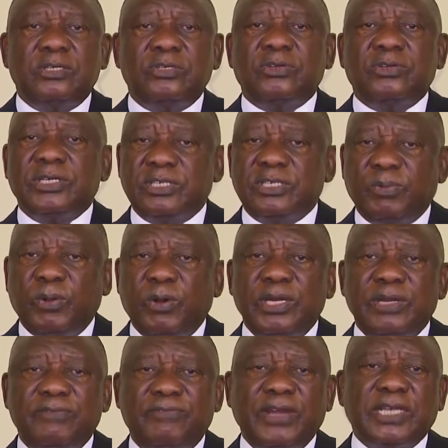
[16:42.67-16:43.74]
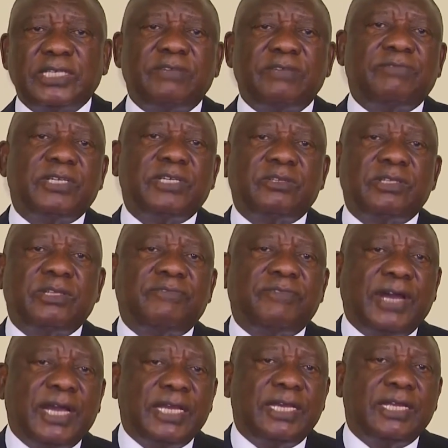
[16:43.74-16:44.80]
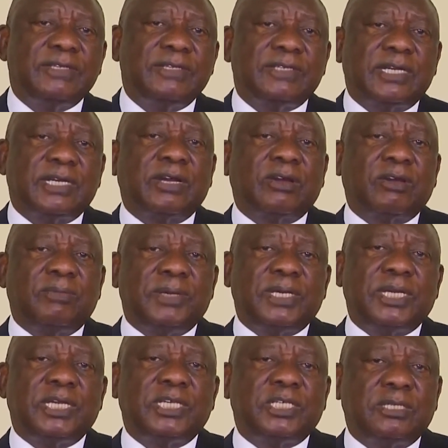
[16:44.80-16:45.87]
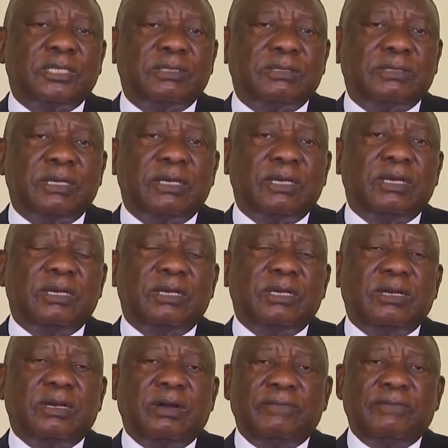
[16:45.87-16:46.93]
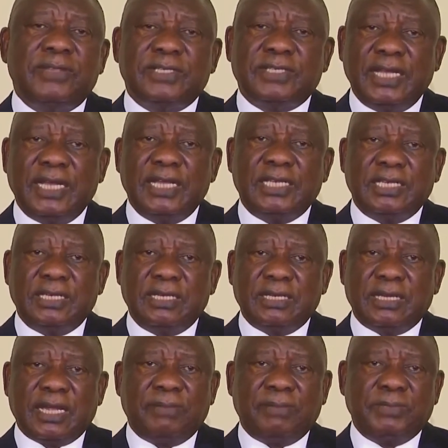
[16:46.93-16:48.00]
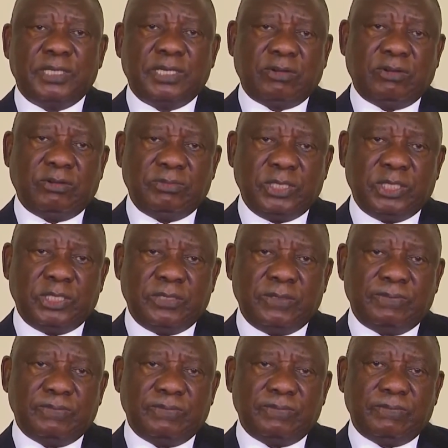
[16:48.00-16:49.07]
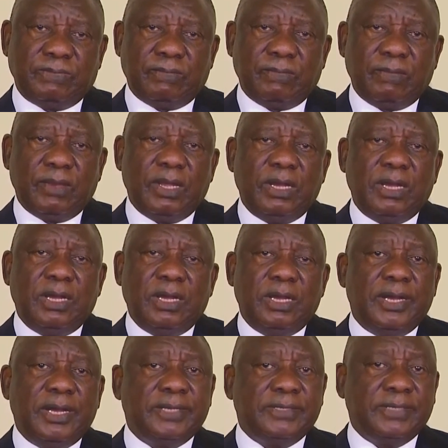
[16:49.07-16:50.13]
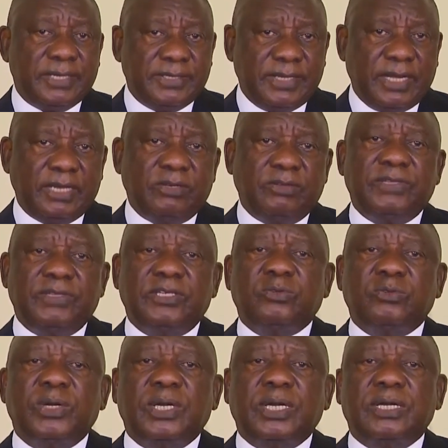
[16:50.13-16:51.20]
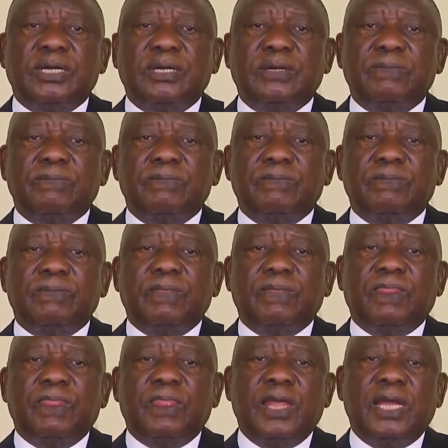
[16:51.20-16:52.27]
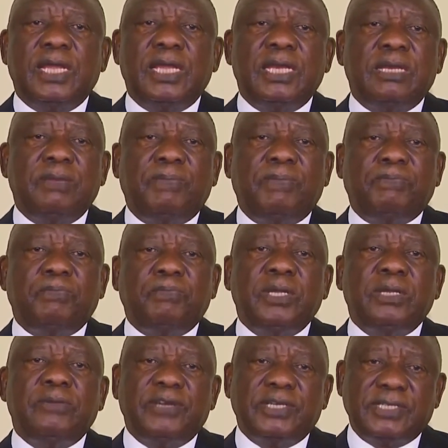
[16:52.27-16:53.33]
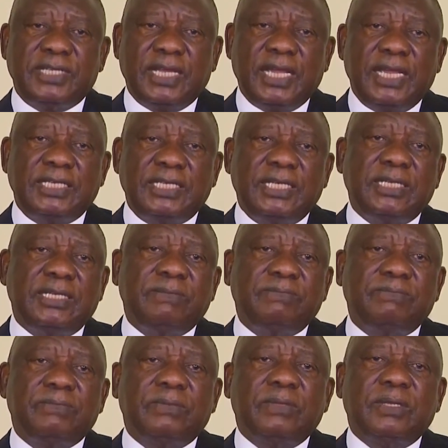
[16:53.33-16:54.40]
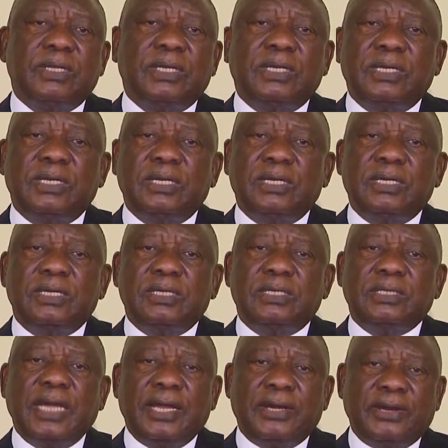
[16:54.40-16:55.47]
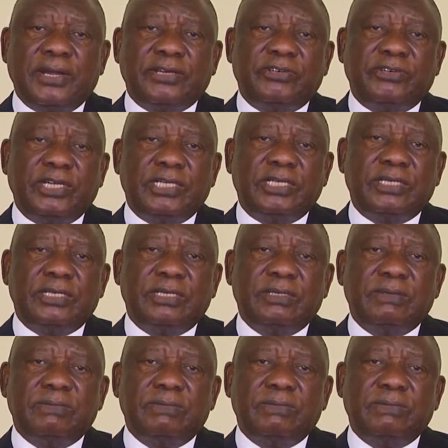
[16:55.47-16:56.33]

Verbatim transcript: to respond effectively to the findings and recommendations of the State Capture Commission. As a result of this work, the investigating directorate